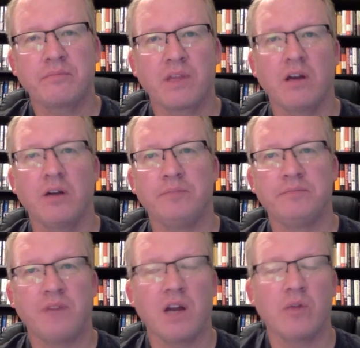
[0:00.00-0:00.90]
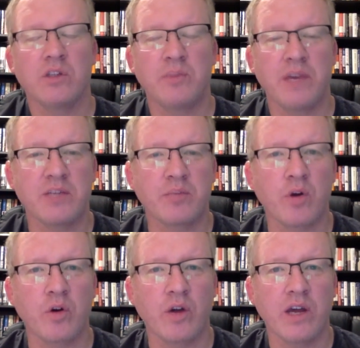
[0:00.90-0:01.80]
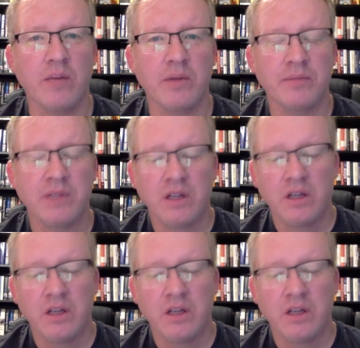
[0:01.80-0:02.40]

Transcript: um, following the space program and